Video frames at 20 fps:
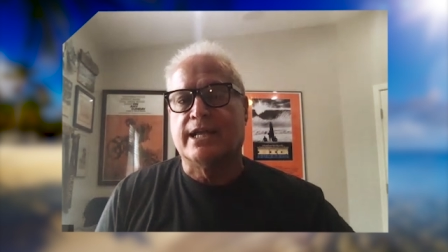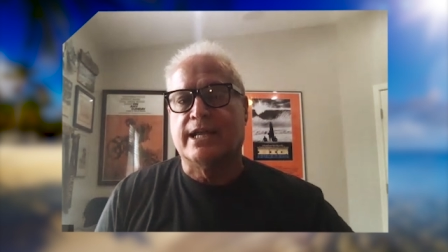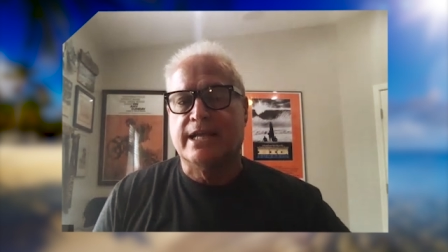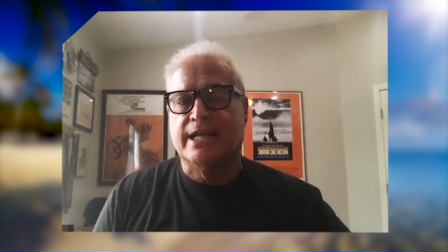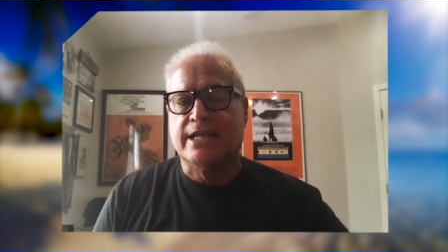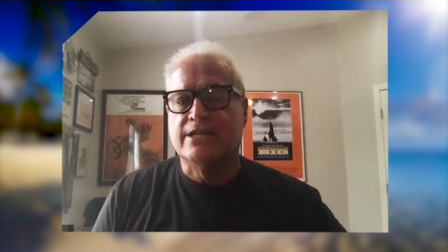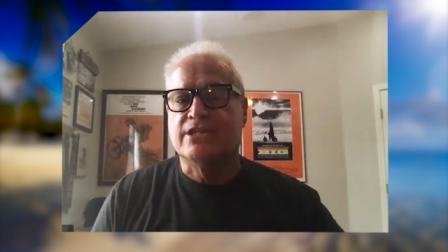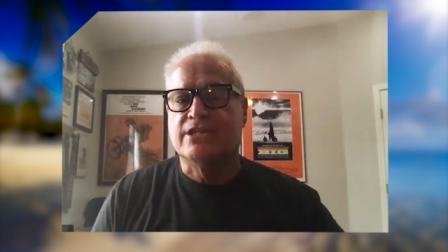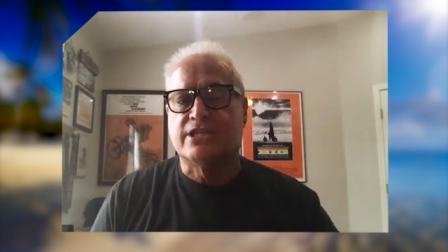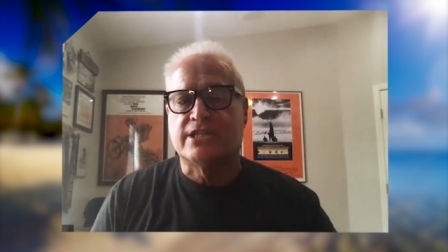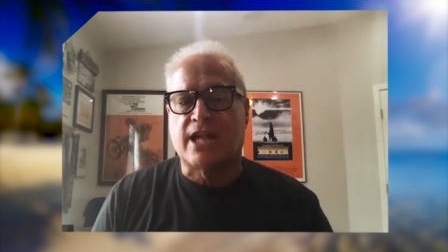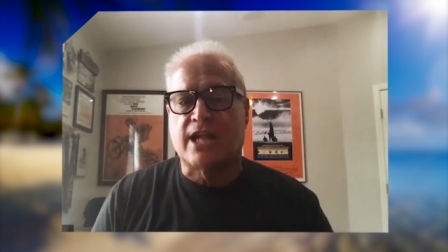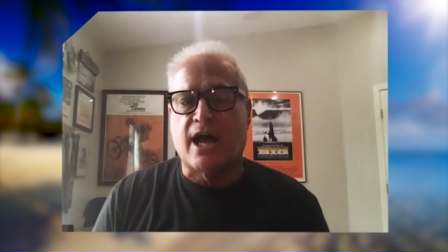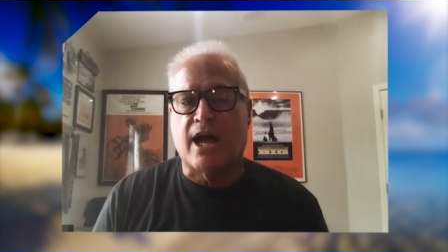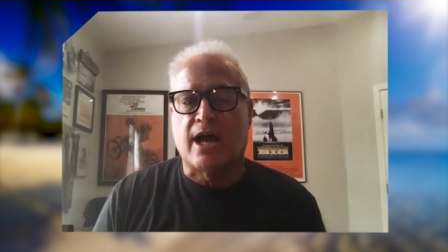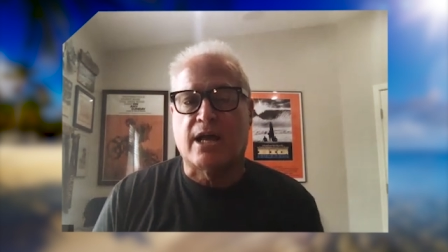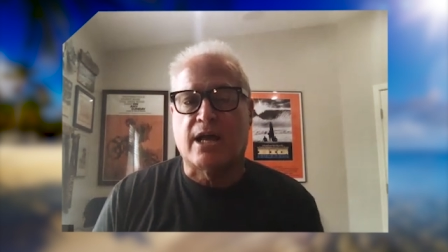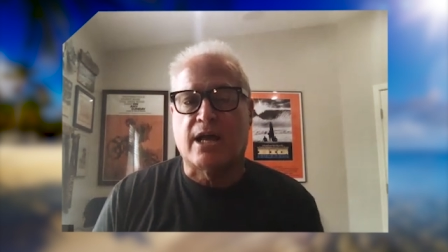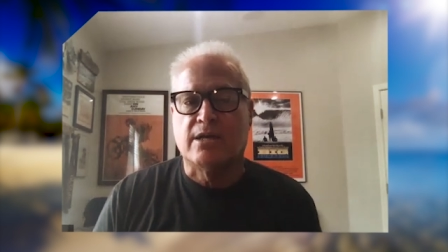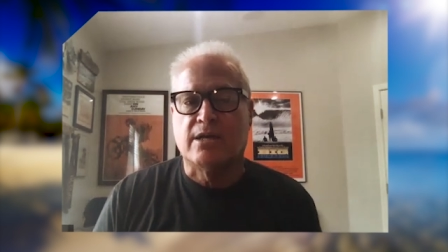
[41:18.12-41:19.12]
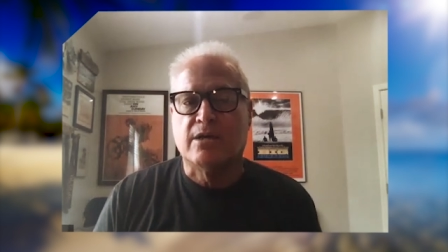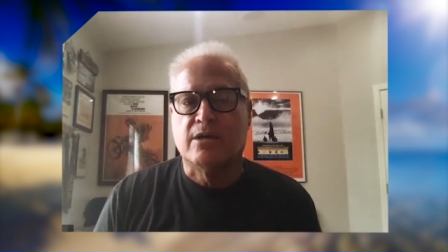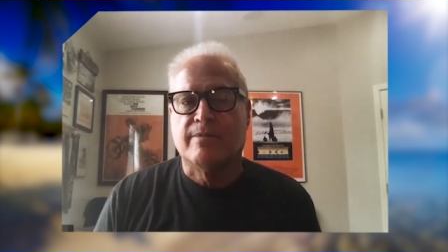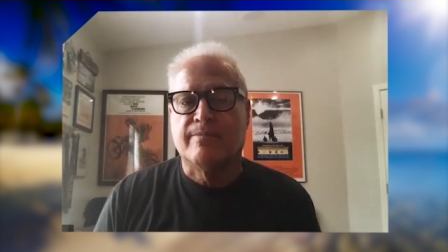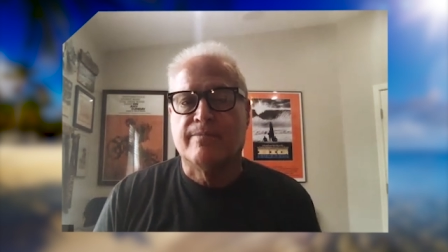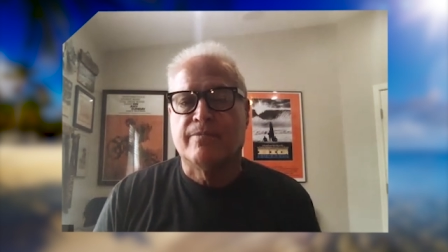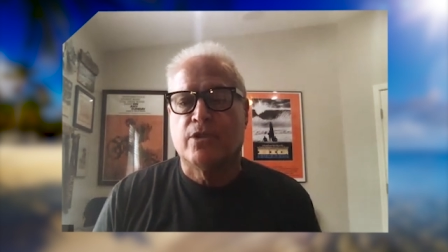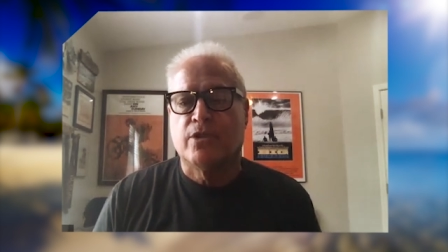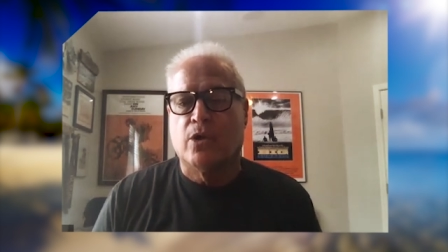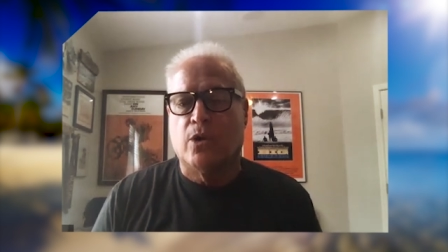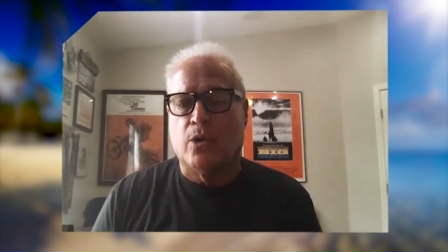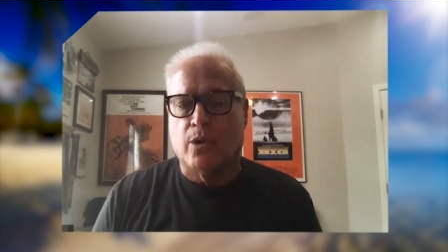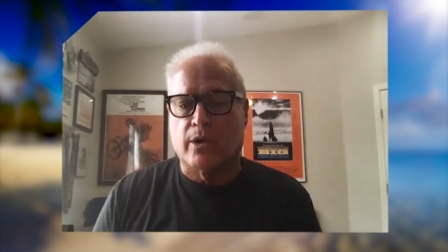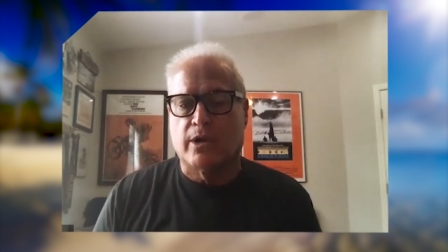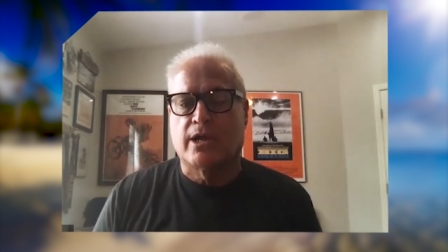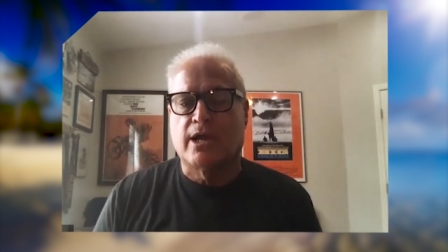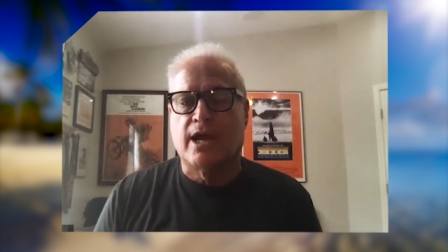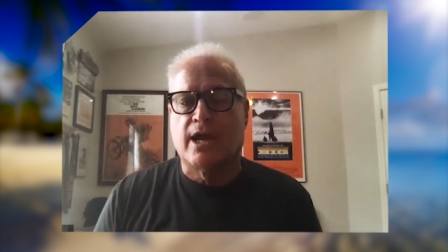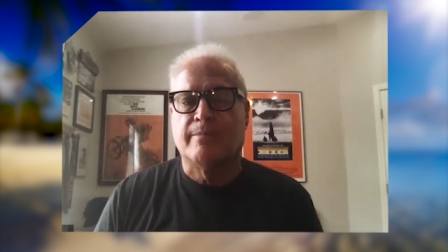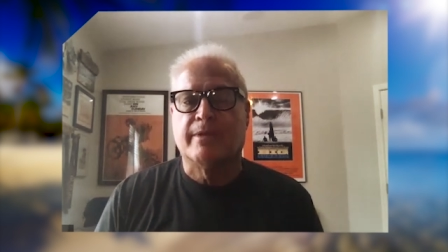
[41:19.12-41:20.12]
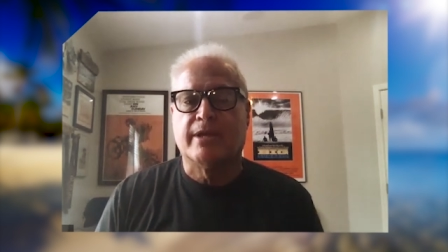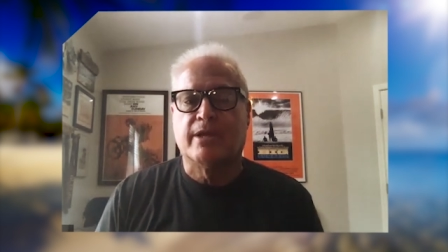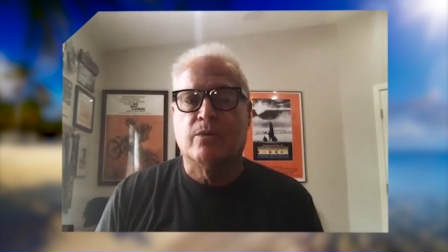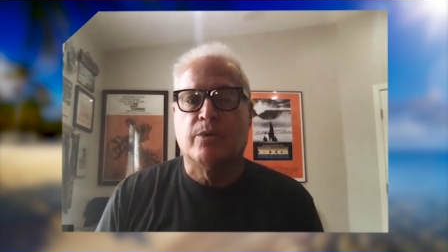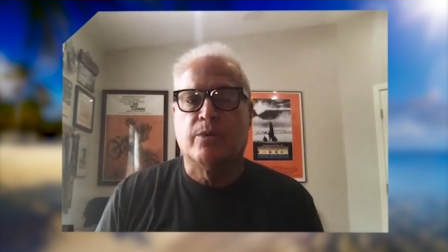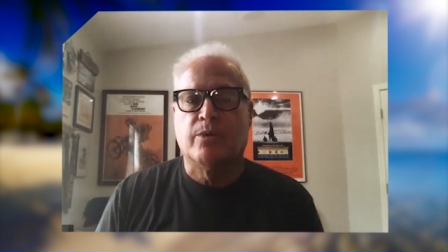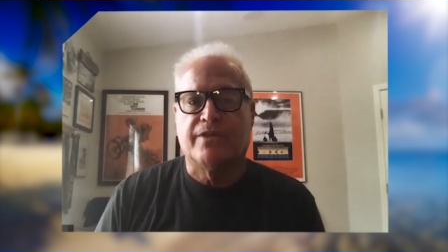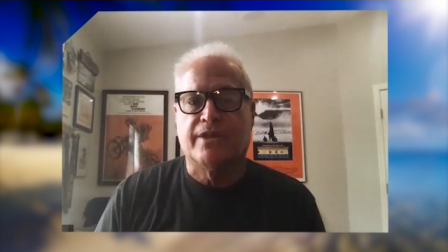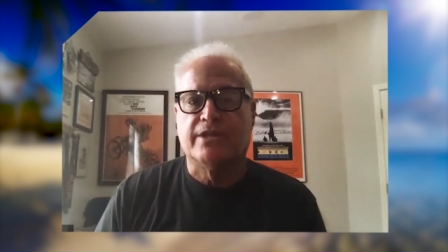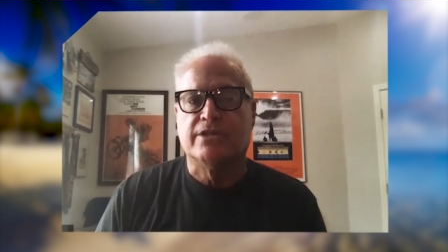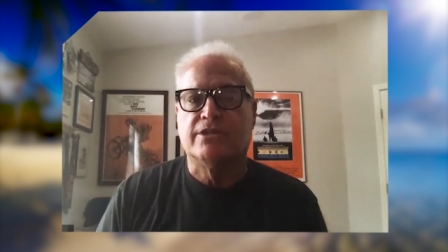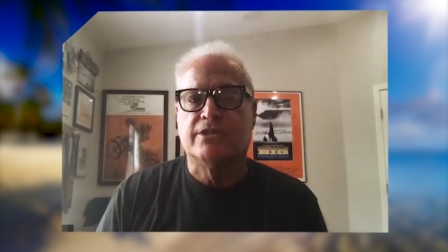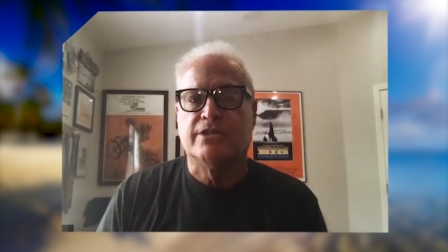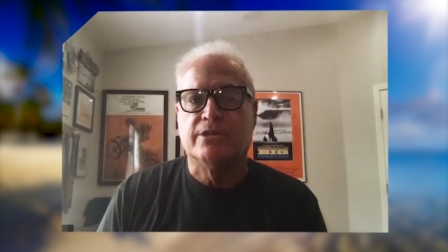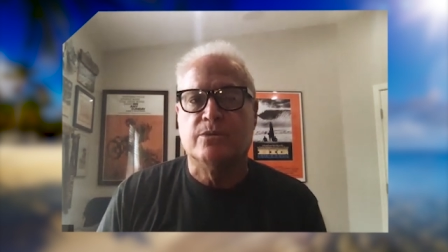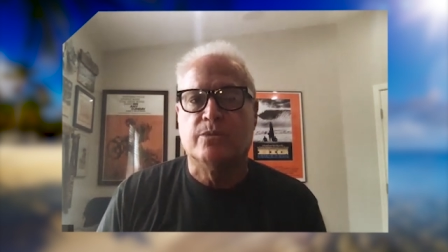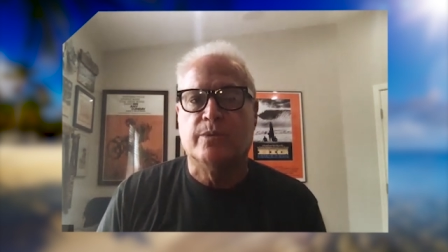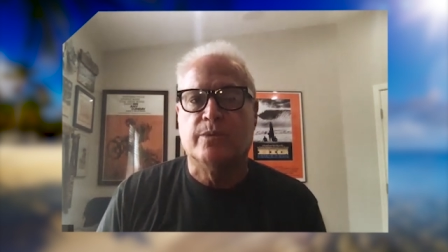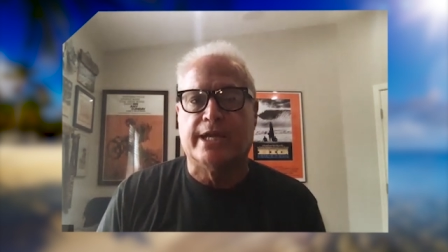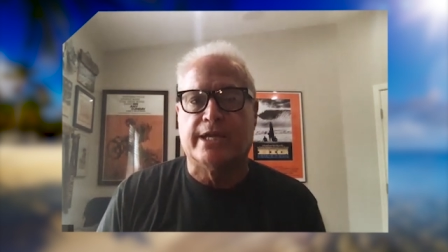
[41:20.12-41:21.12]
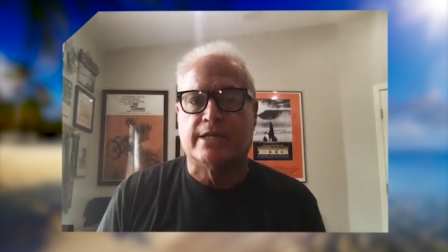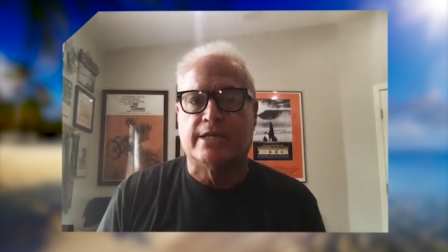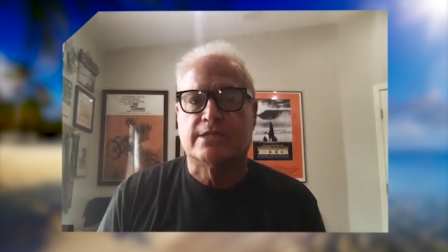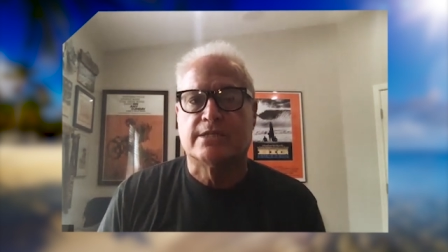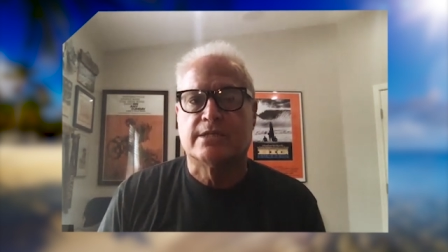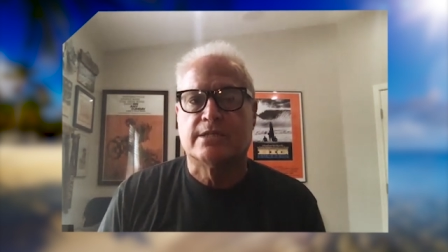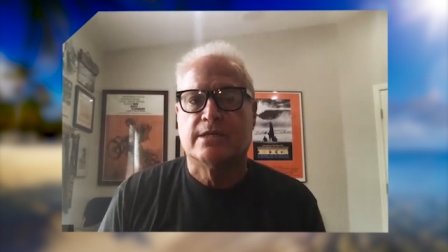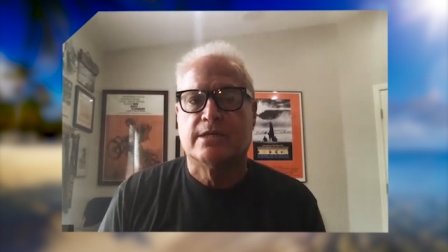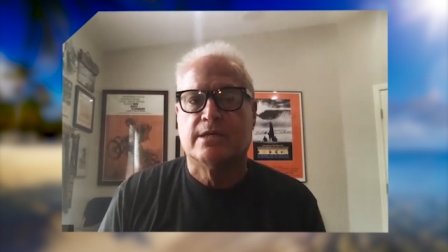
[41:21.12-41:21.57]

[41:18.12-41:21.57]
in stock or coming within 2 weeks.